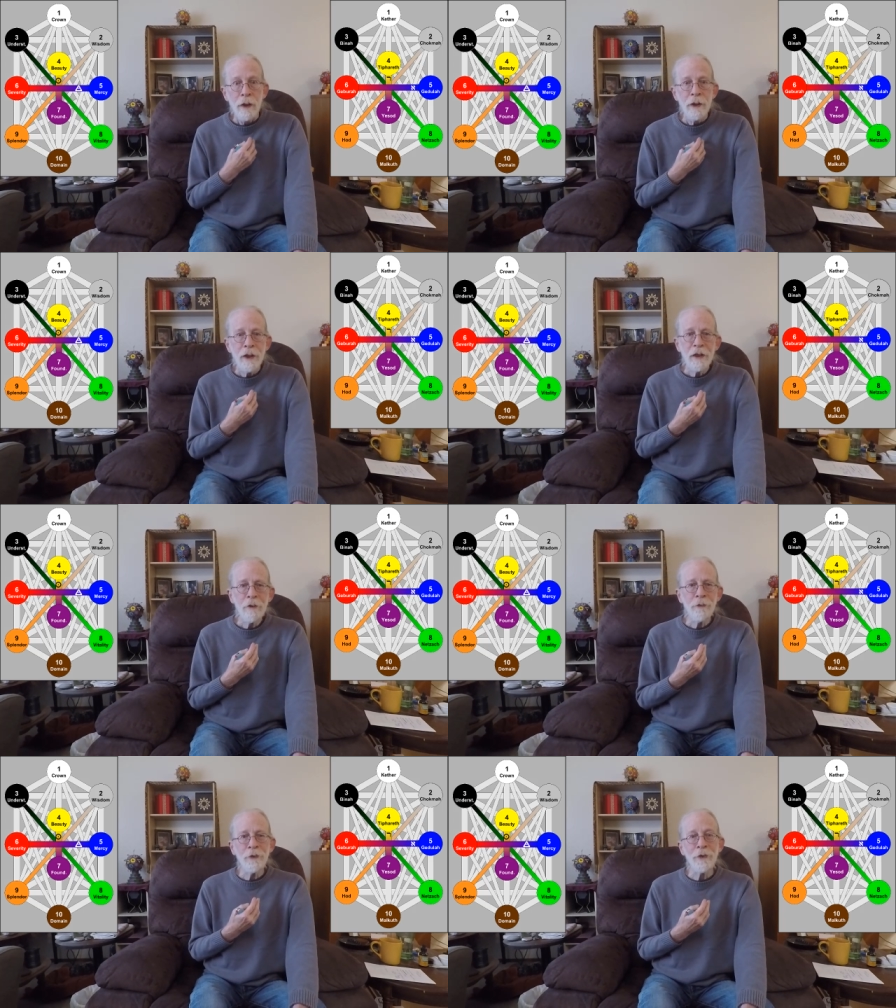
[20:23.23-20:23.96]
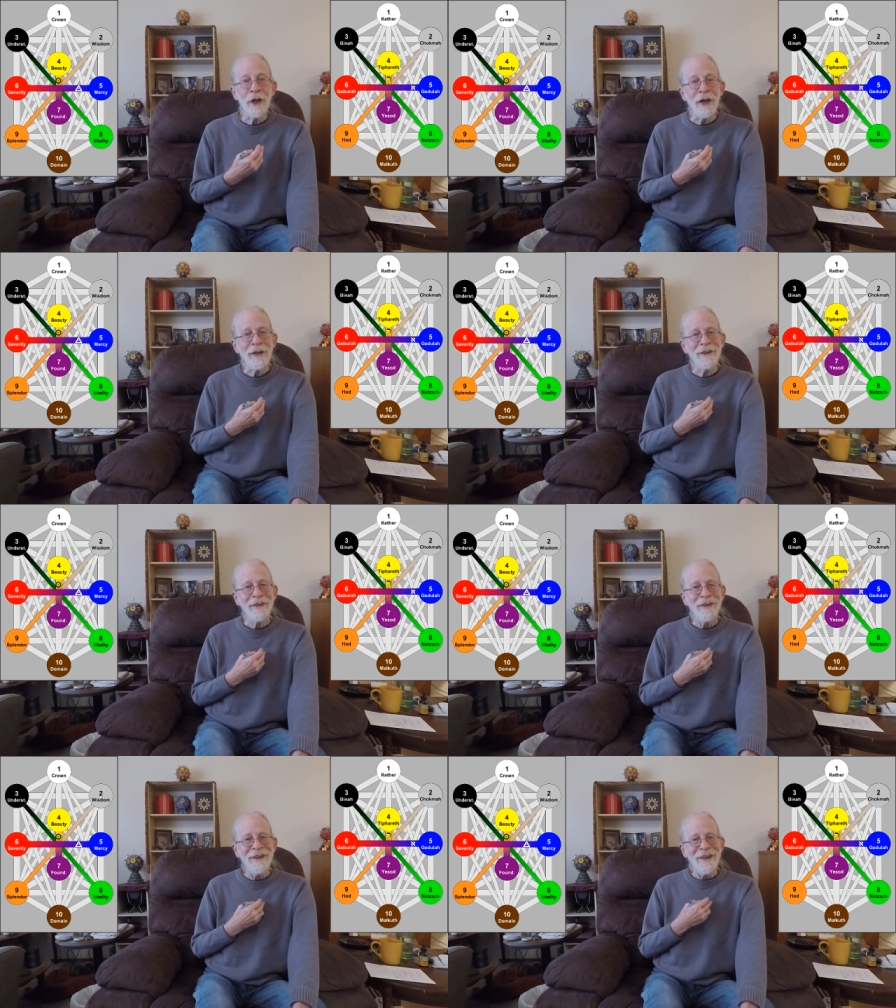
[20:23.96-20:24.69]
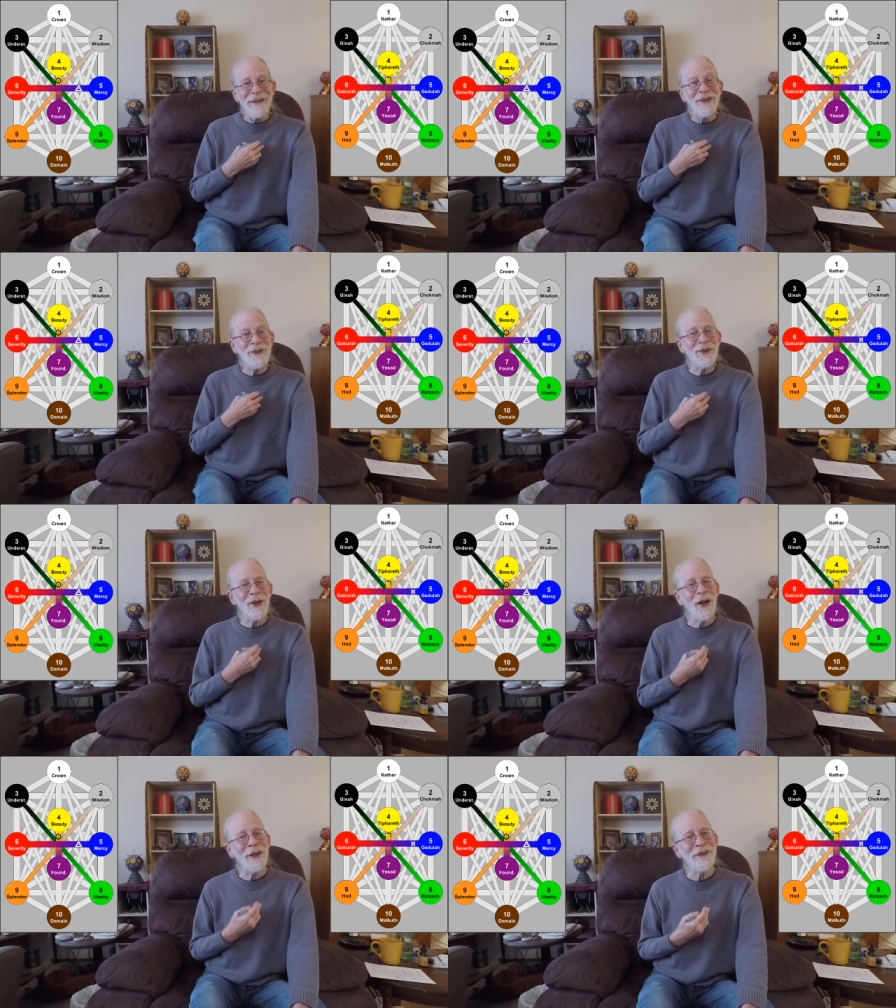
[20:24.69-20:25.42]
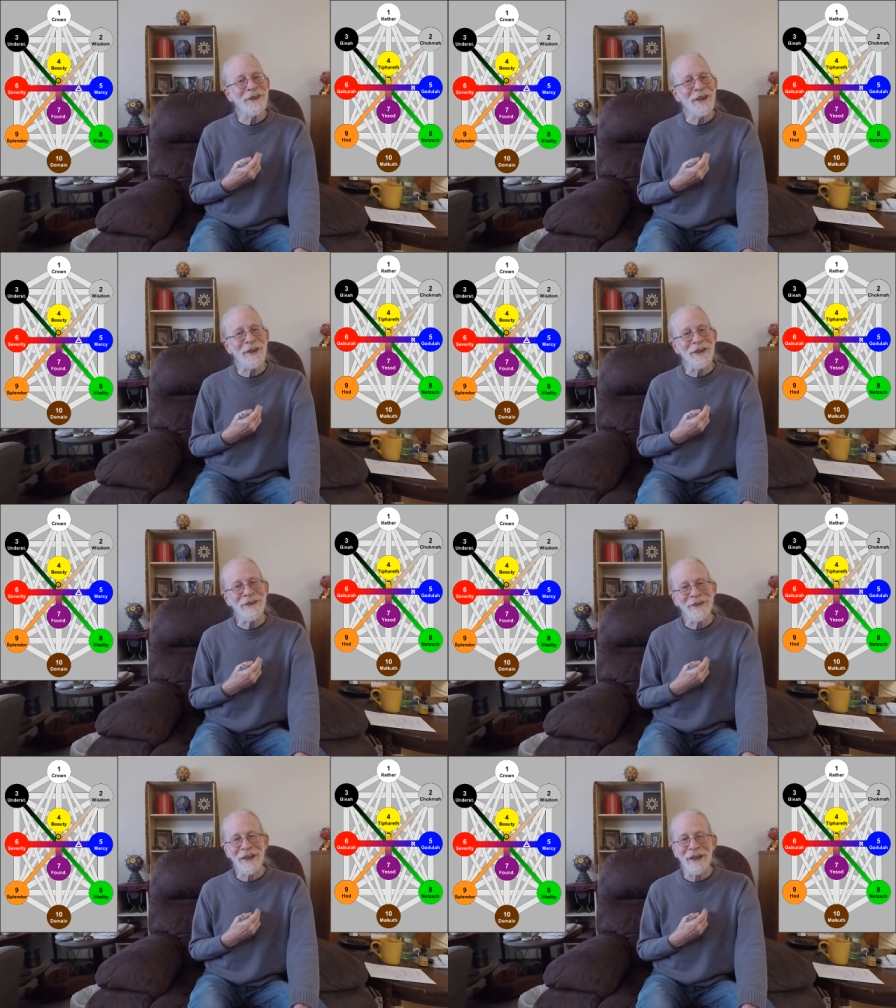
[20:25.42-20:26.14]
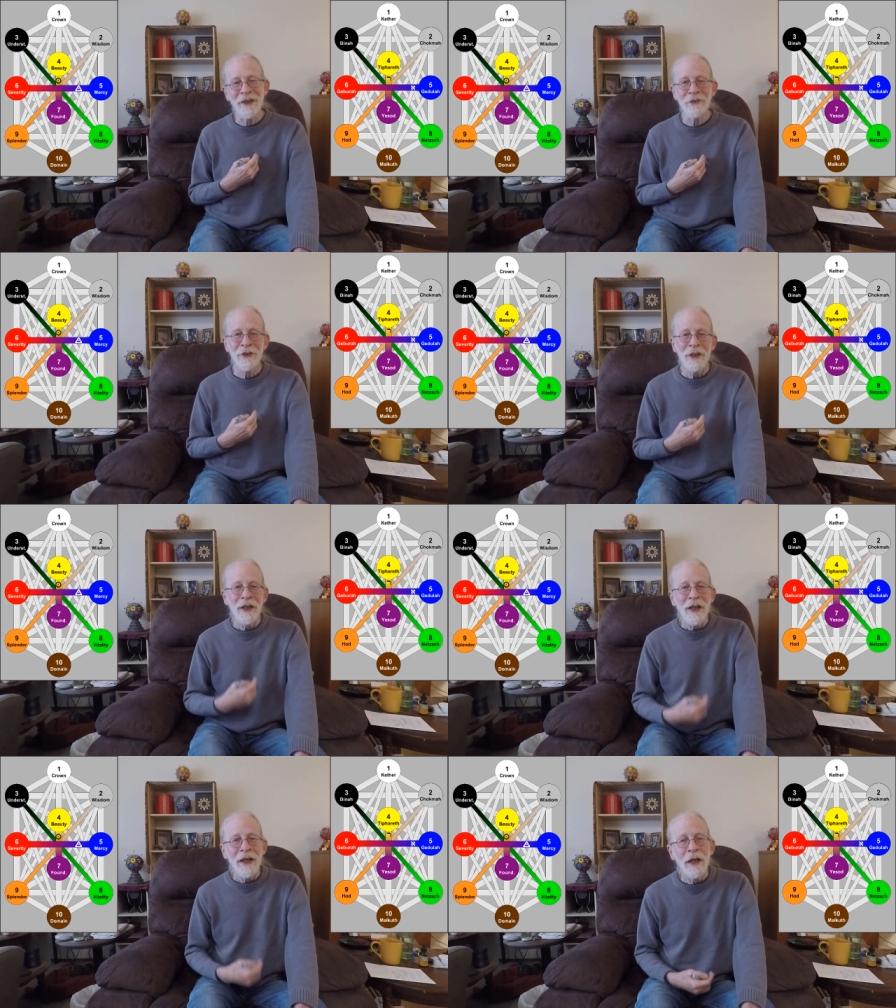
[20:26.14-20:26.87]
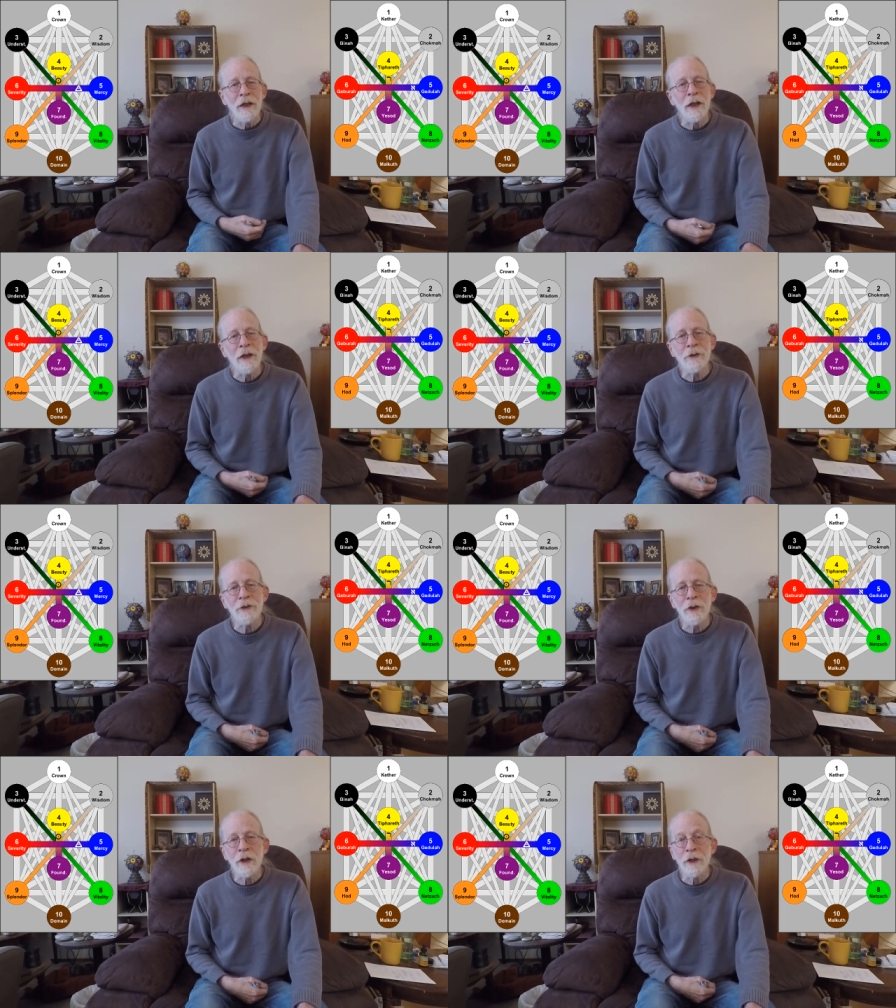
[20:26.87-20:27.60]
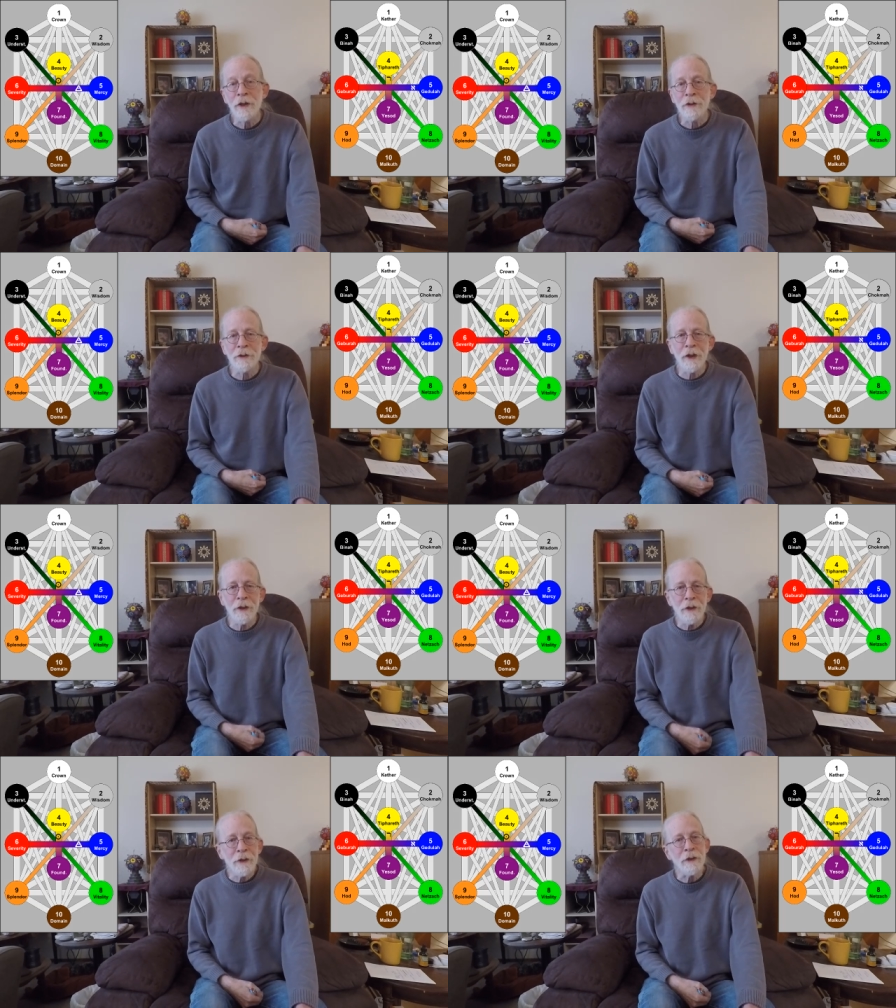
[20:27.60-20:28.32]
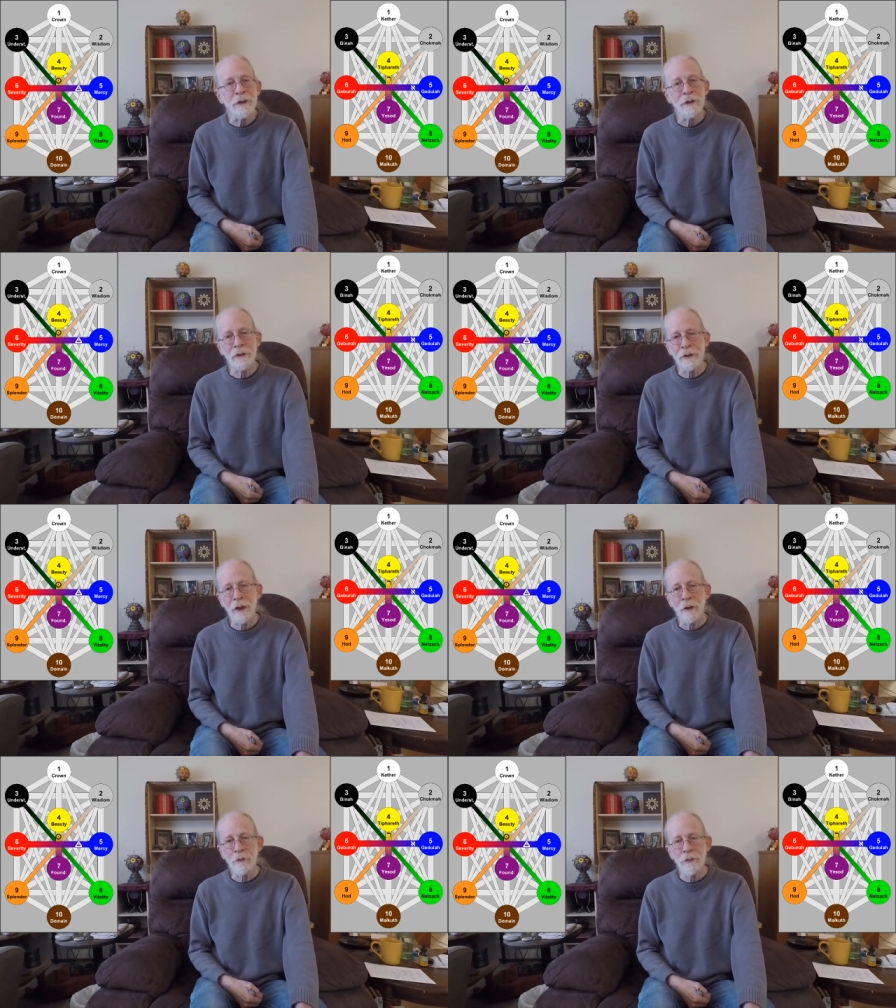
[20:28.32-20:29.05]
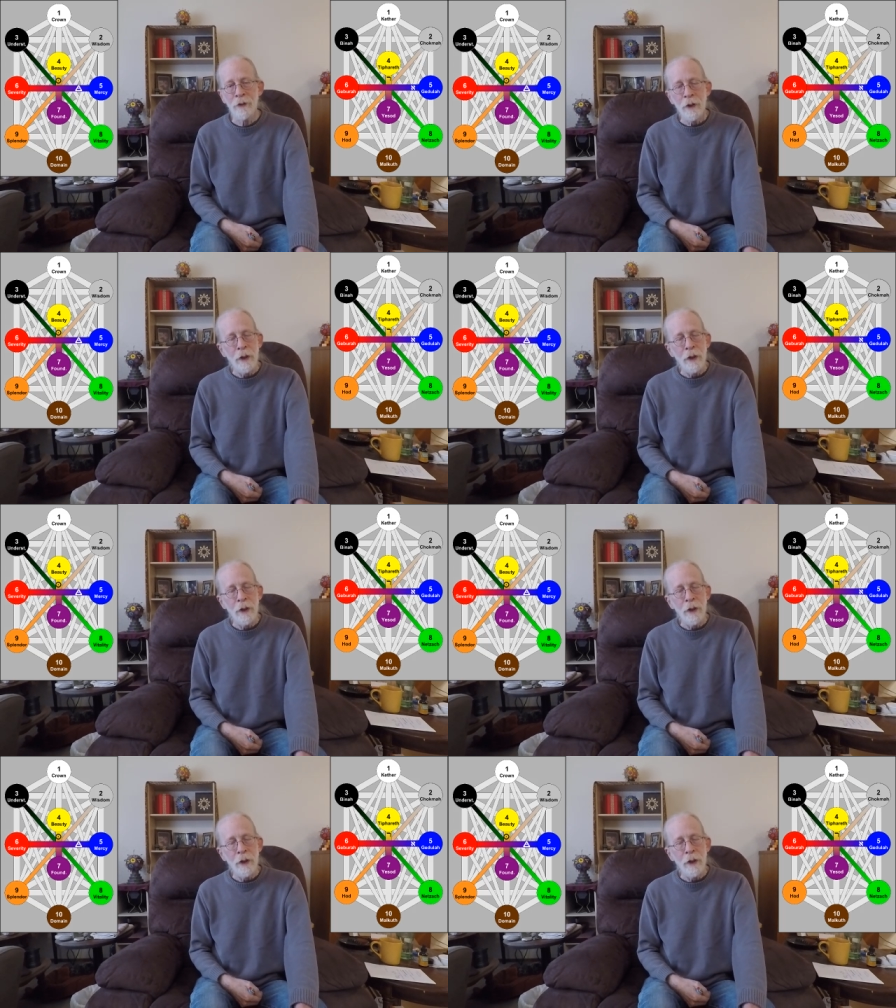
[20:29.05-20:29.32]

Tiferet, the solitary self, and Yesod, the sentient self,